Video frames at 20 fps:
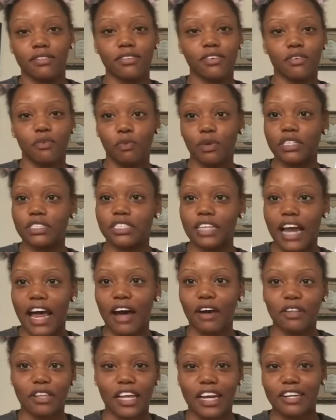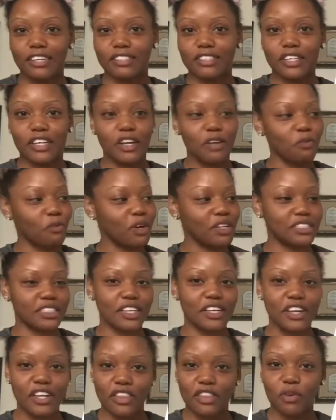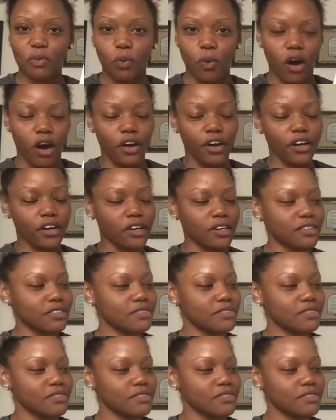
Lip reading: was now theirs and it wasn't in the water.